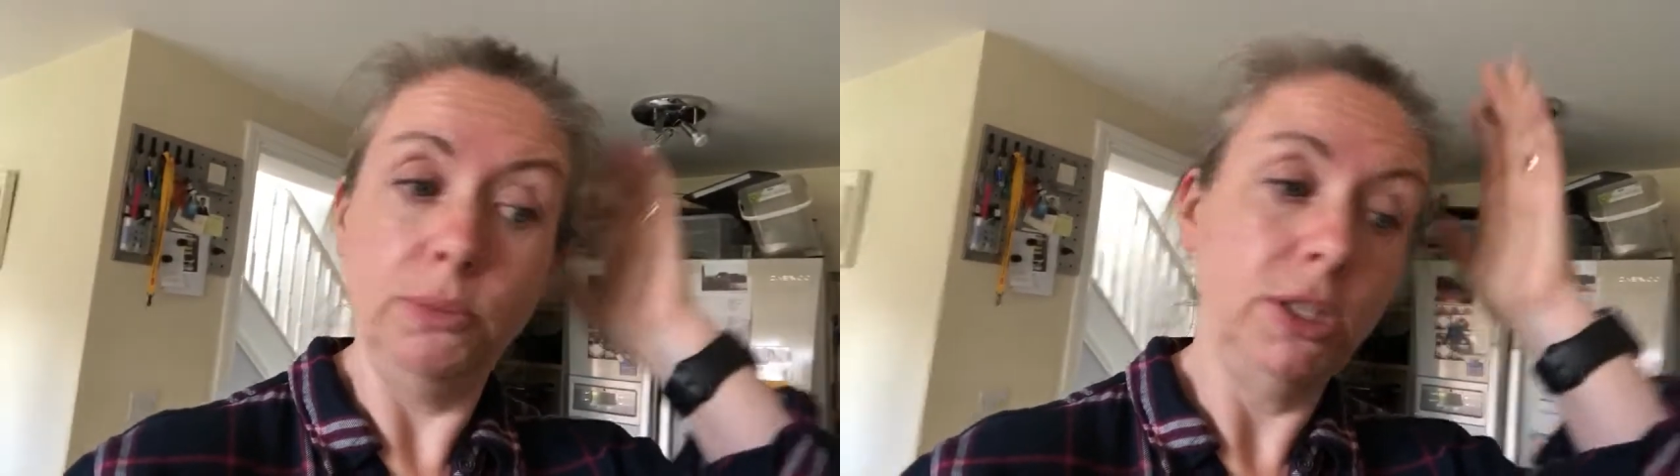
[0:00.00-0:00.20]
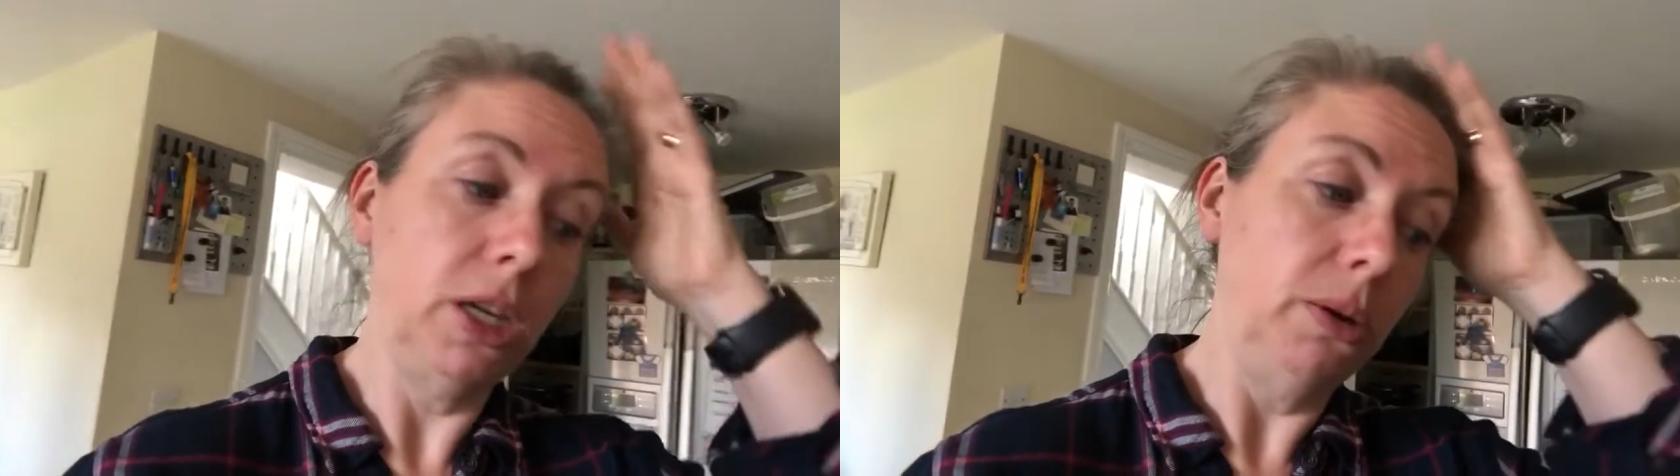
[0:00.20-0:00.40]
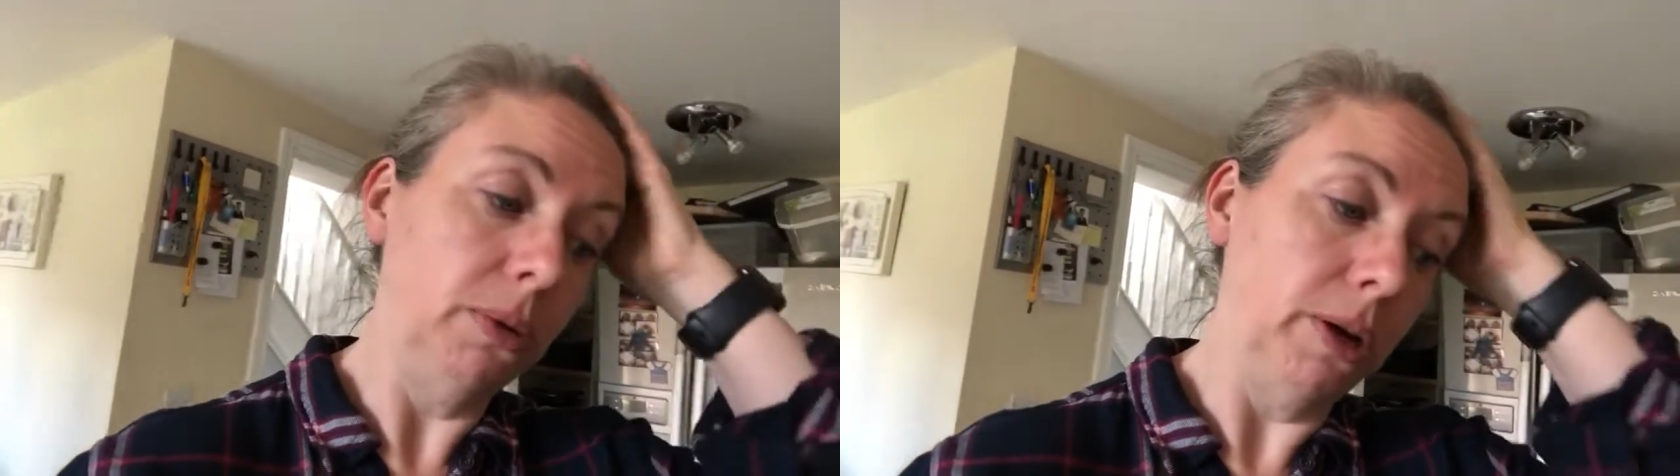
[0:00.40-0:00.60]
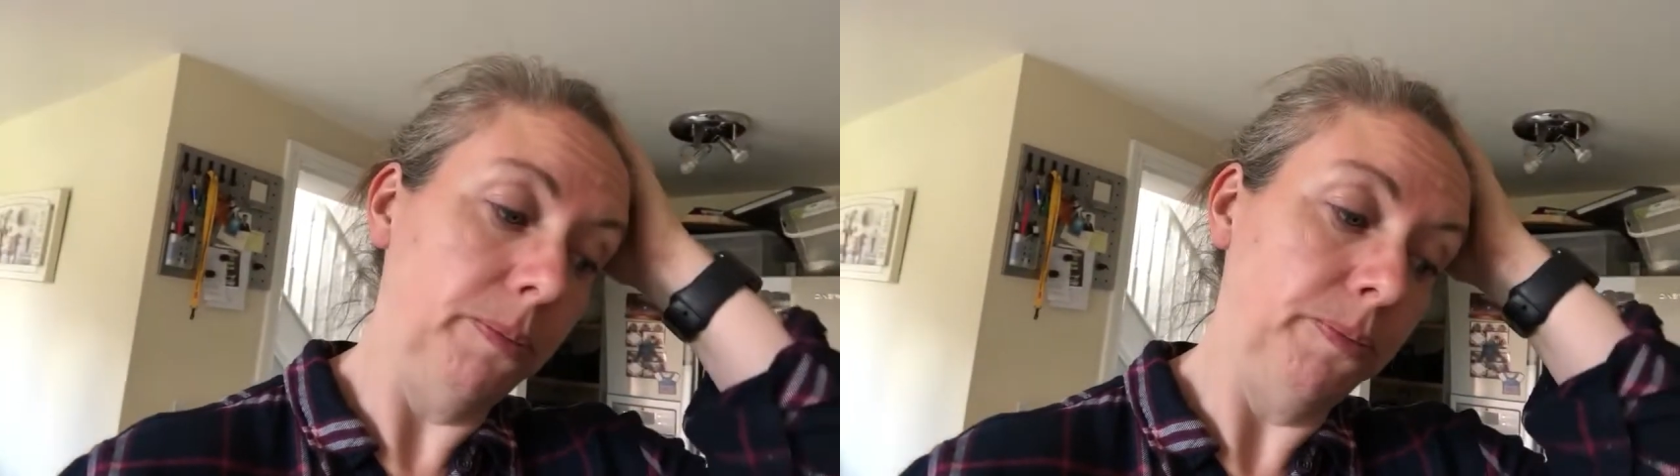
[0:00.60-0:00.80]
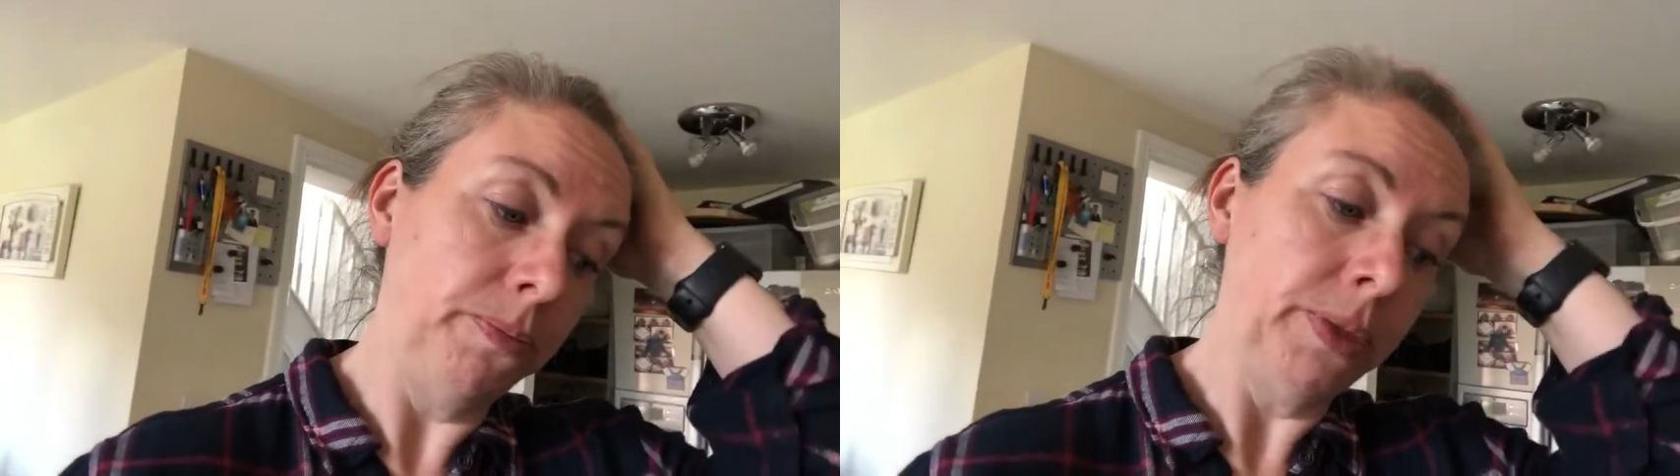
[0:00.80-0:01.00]
So
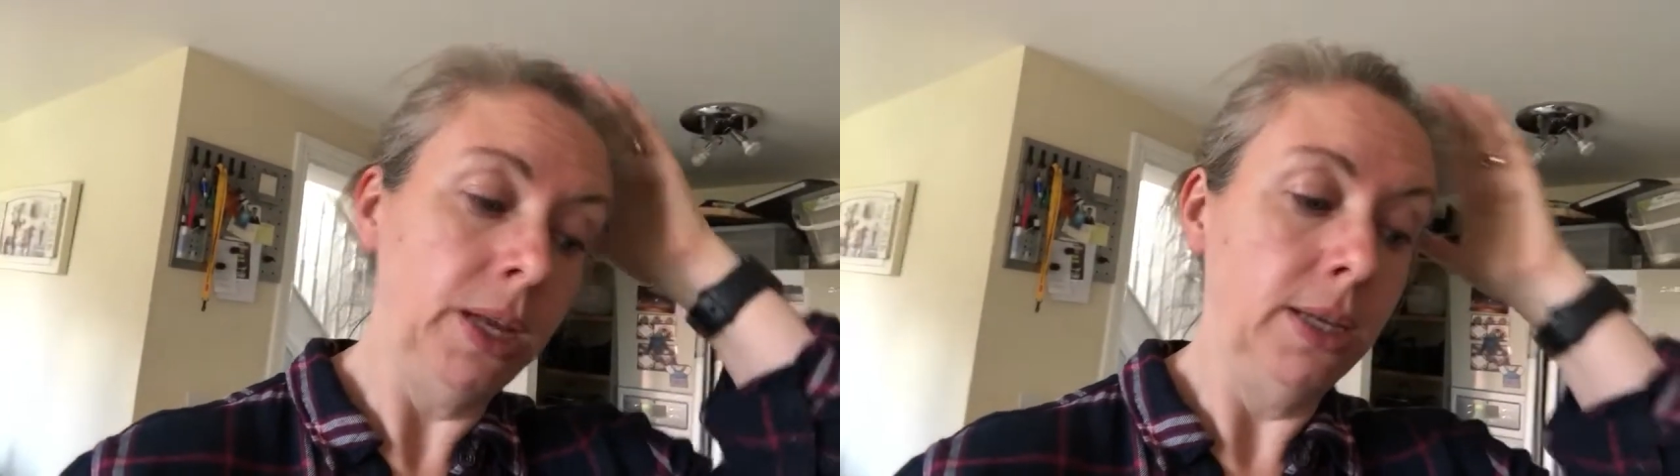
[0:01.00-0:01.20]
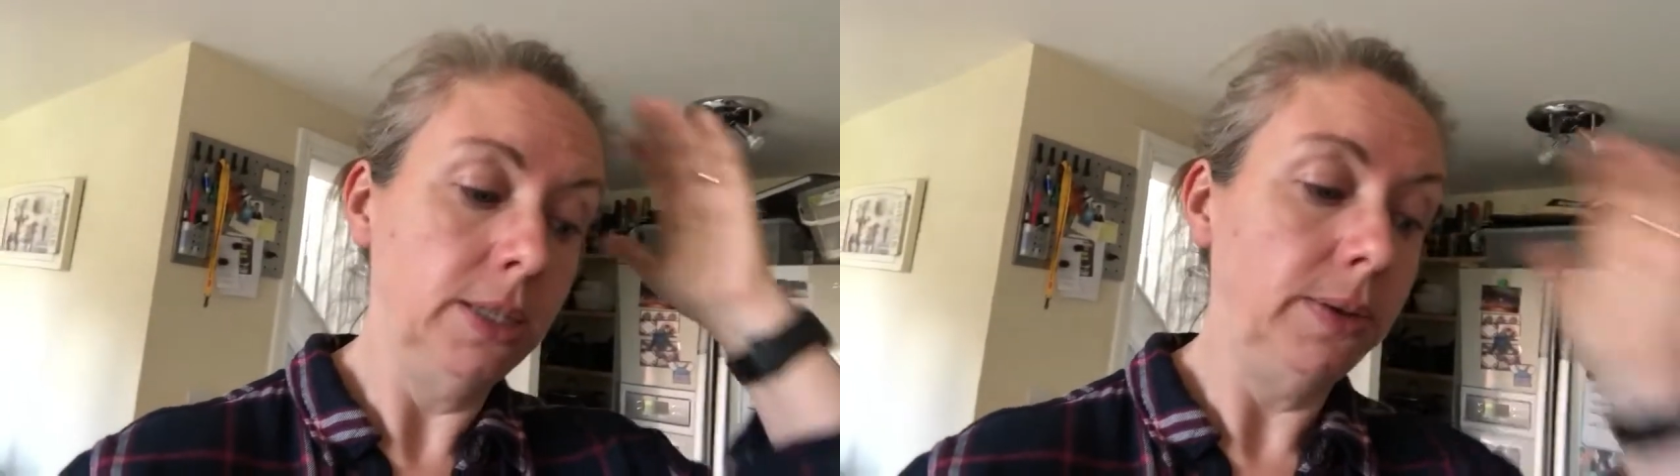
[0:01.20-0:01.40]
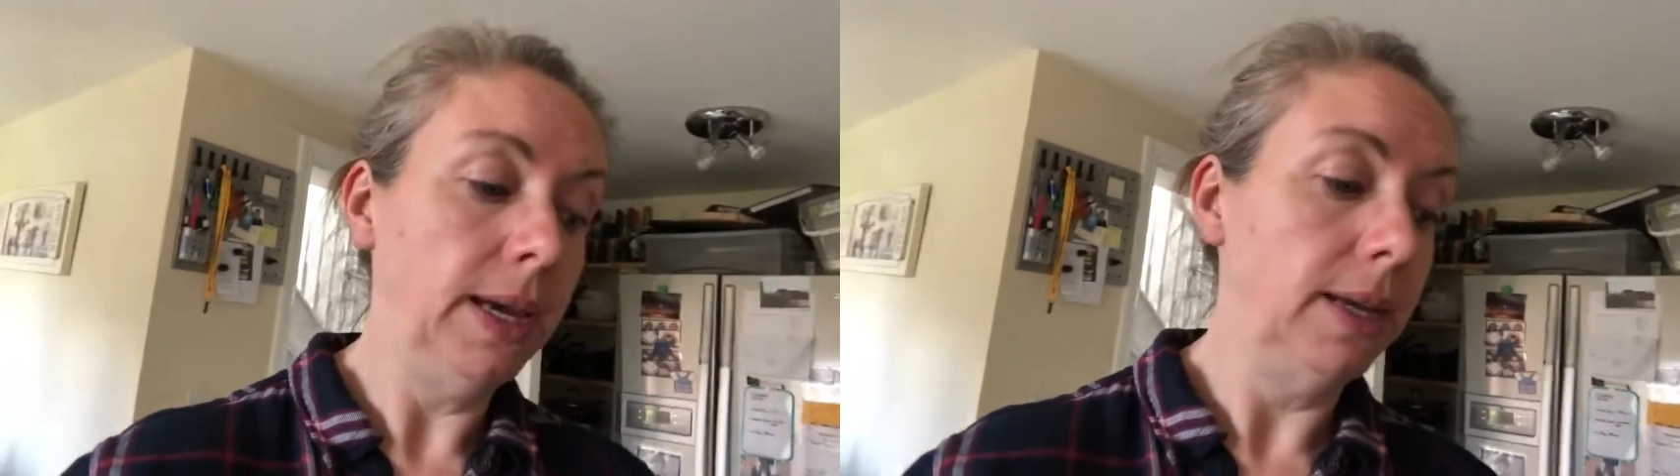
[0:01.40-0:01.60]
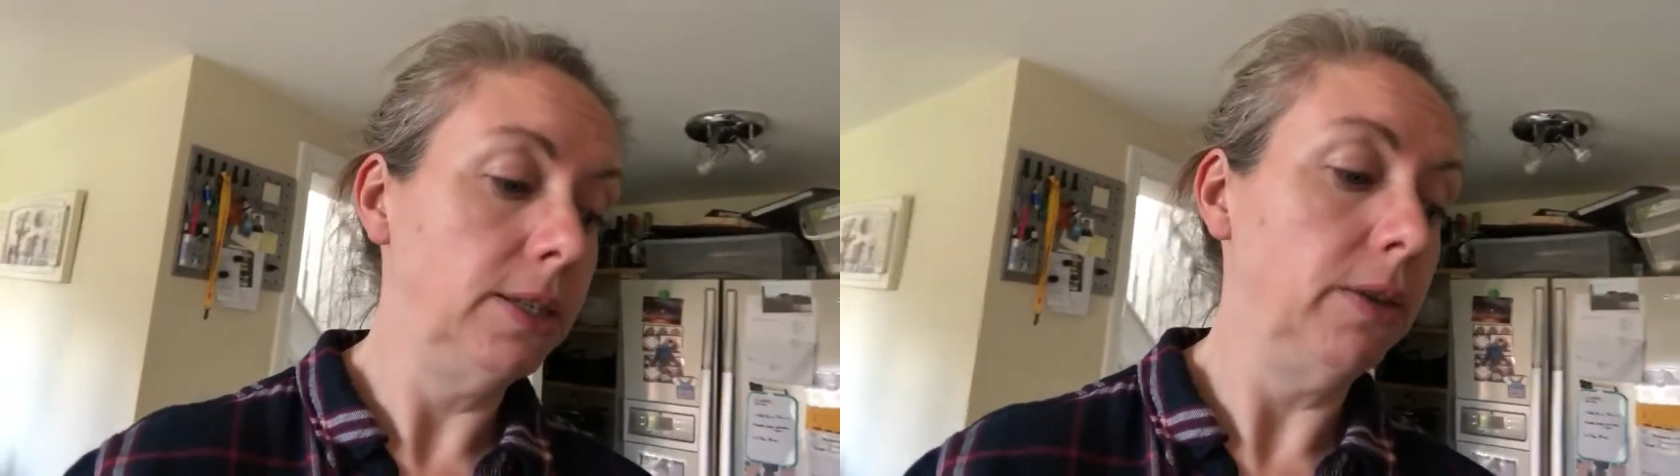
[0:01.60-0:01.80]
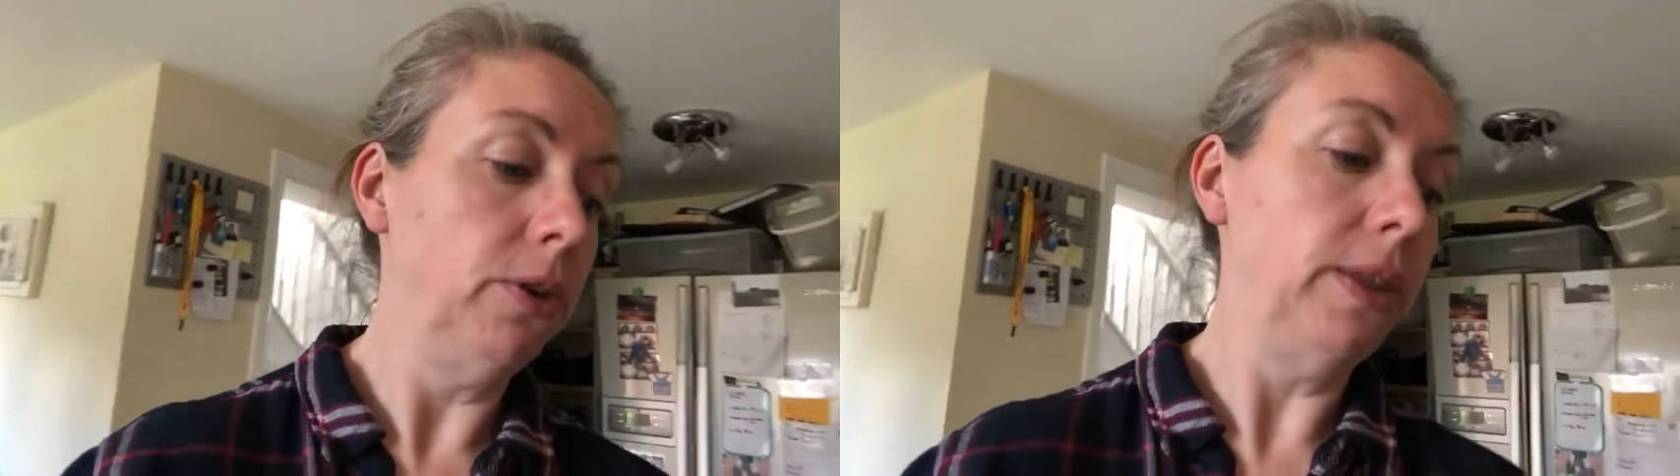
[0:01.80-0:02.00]

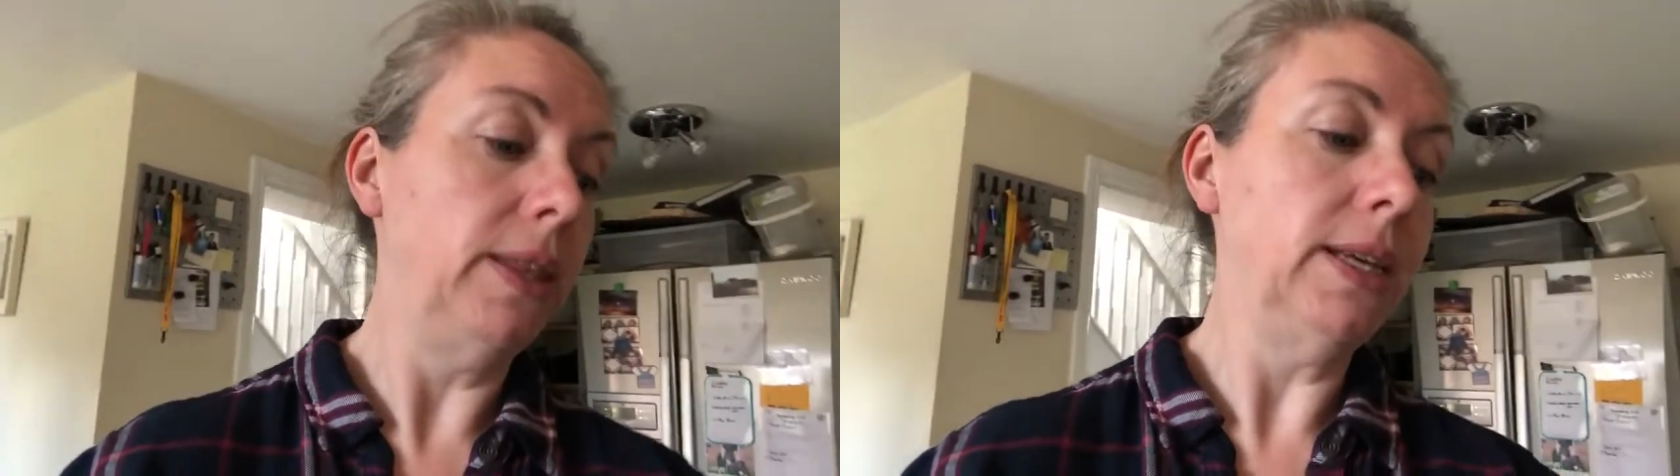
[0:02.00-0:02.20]
I've got that.